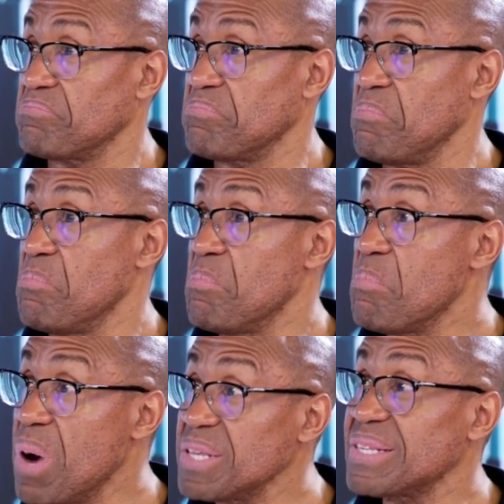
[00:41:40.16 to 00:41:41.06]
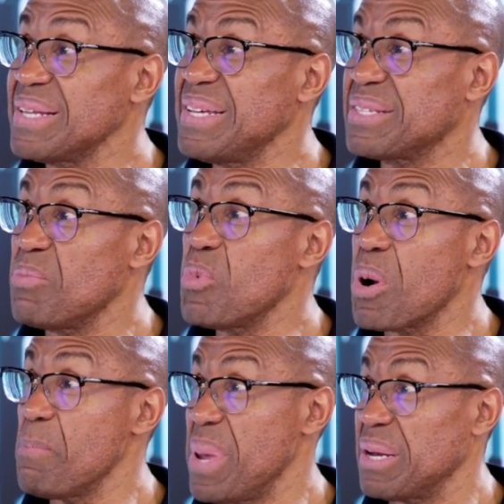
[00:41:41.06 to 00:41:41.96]
Muscle is a
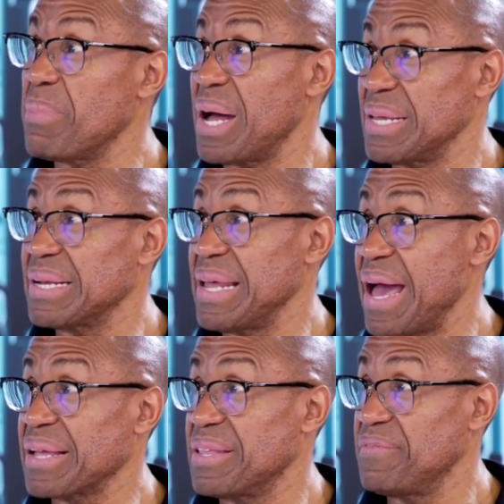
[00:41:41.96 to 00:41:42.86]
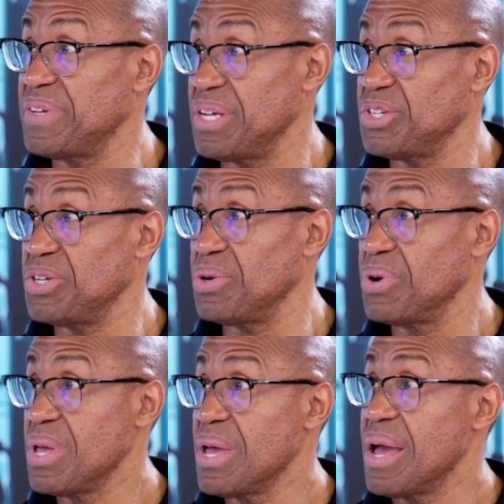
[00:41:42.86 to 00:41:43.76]
more metabolically active tissue.
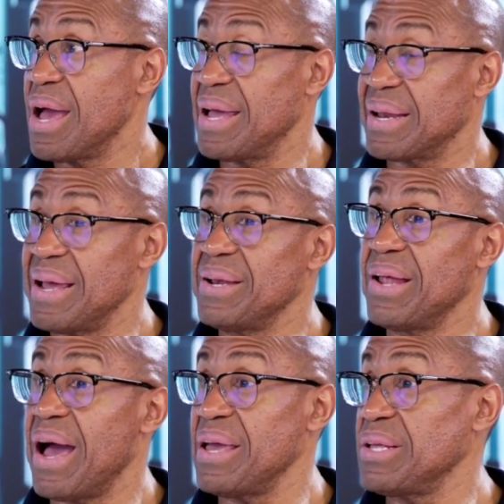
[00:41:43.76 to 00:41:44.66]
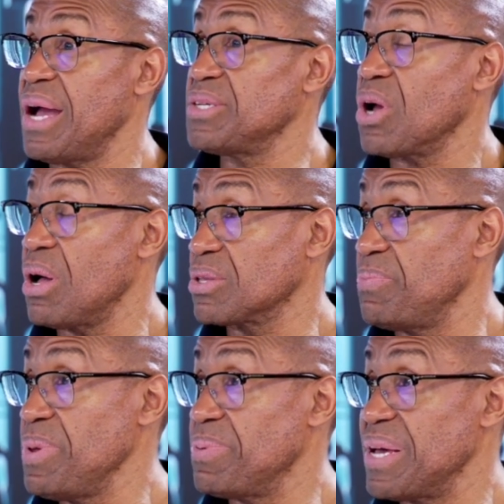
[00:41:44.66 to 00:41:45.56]
Right. And I talk to
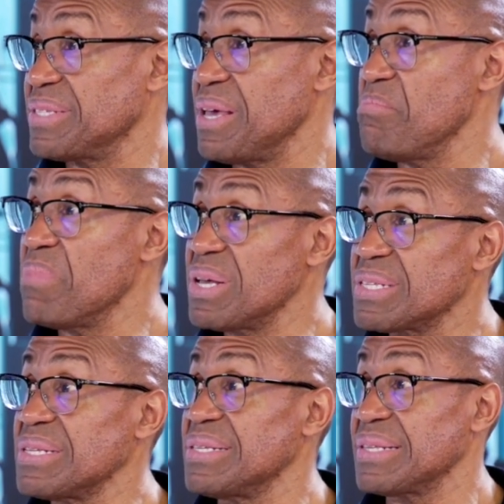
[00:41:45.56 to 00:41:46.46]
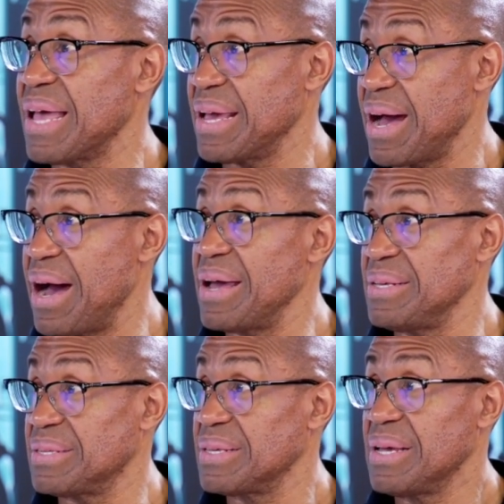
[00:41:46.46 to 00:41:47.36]
people, I say muscle is like
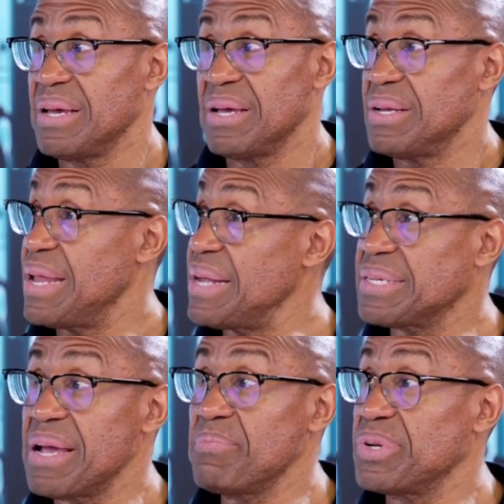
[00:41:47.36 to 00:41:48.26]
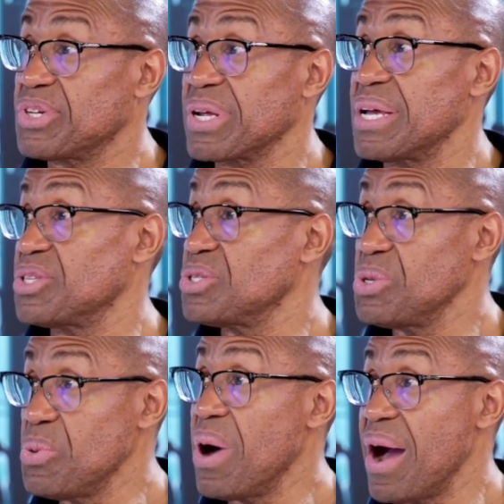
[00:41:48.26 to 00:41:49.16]
ice. That temperature gets
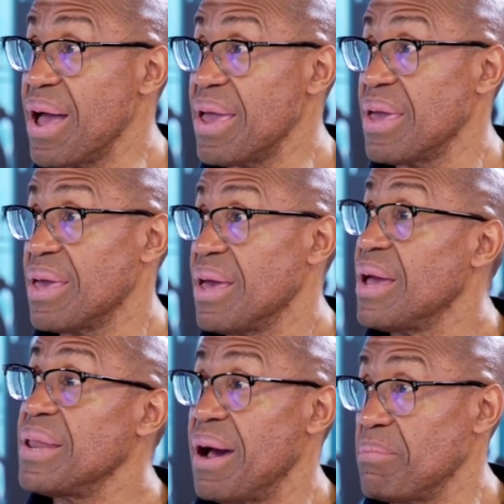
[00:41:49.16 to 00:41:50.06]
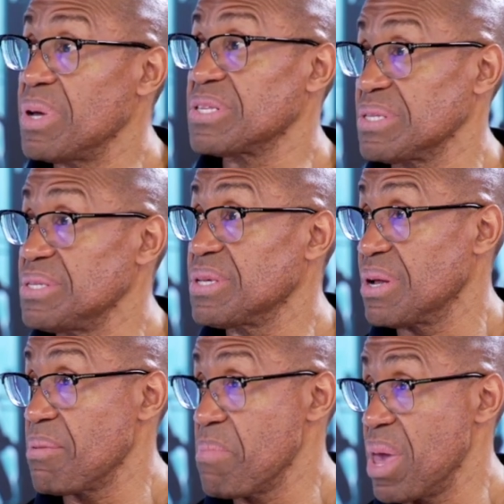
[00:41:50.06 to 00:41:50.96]
too high, that muscle is
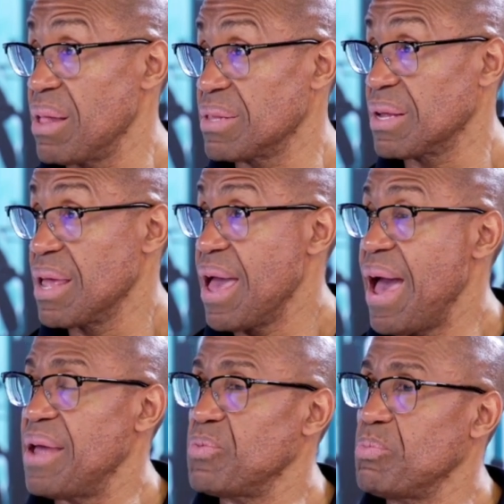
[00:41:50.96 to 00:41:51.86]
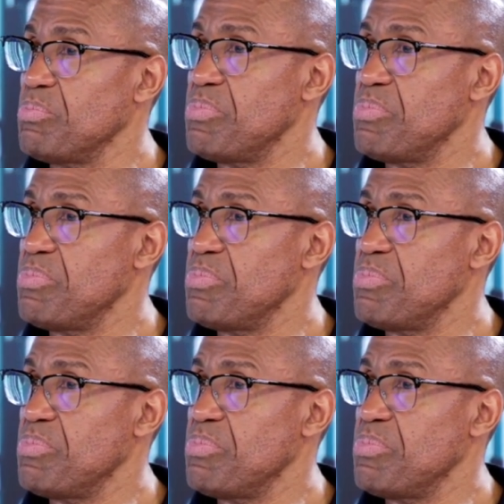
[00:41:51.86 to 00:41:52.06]
going to melt. And